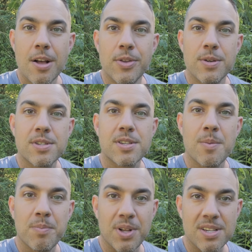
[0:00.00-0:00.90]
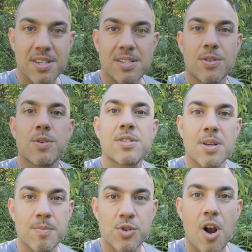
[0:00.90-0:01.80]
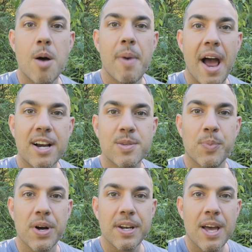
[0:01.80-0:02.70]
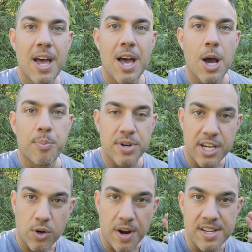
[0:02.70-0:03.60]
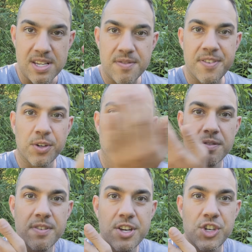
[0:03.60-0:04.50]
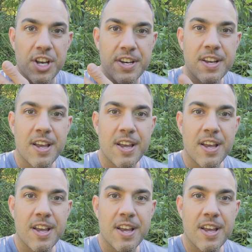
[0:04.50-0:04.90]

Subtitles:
there's some pluses and there's some drawbacks, but a pretty crazy field of vision.